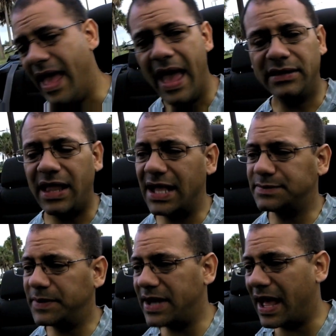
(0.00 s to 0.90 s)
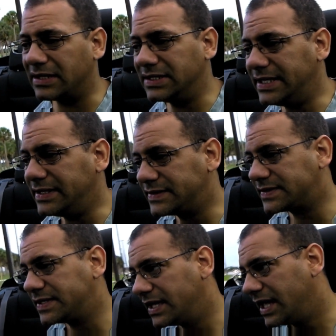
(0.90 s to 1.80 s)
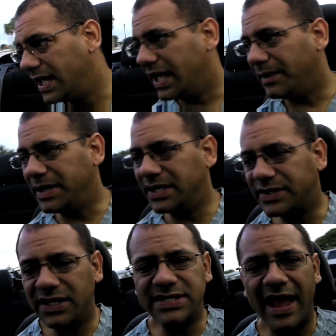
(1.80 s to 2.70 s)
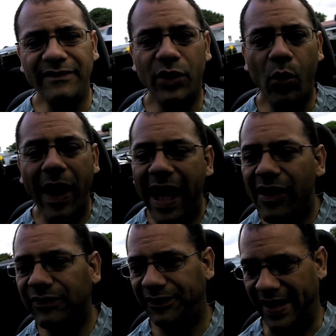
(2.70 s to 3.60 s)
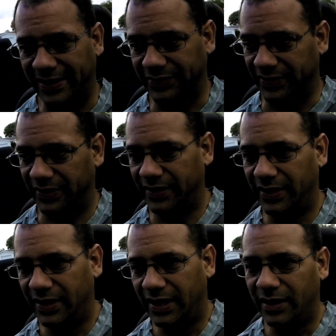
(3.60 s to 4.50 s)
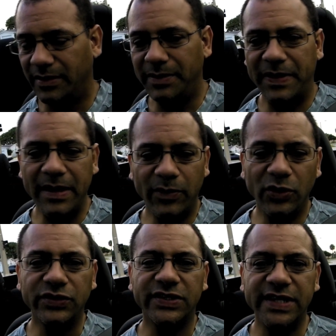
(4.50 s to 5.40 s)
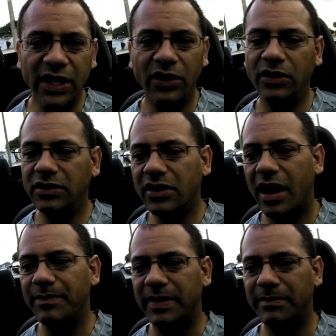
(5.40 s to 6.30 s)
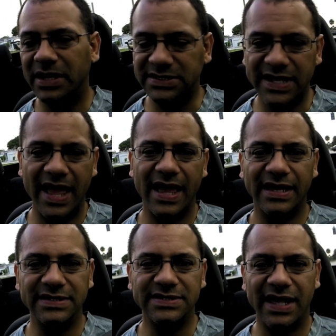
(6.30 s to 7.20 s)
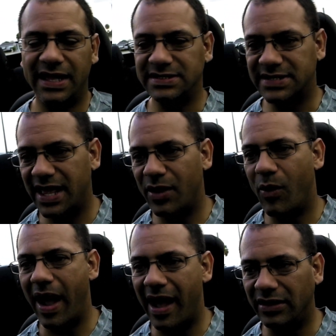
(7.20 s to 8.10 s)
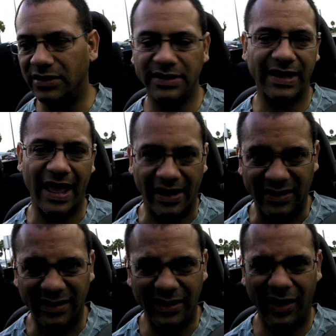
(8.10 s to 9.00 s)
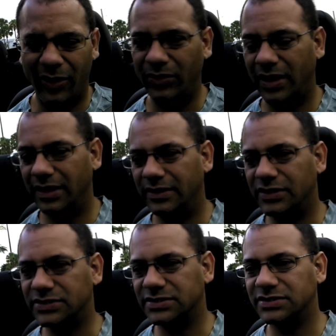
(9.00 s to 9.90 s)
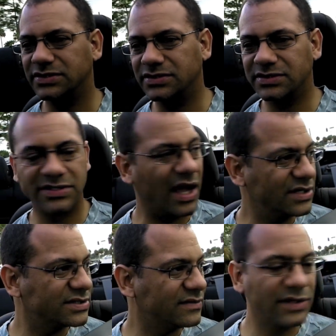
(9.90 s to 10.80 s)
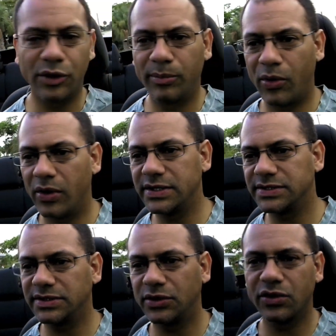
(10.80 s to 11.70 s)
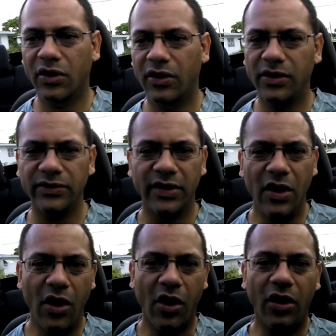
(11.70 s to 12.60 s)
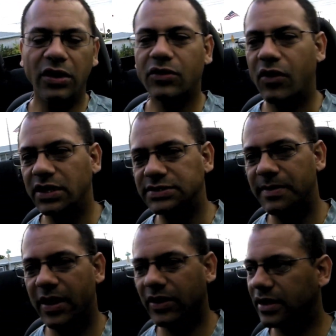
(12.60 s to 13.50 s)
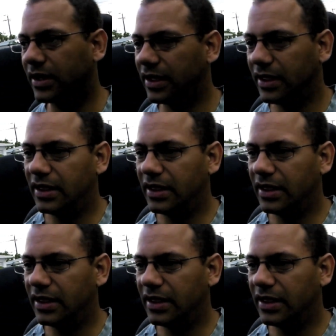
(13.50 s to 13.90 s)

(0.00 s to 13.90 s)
And last but not least, I mean, it does have the wow factor. I mean, people still look up at Mustangs and say, wow, look at that, you know? There's tons of little boys and little girls all across America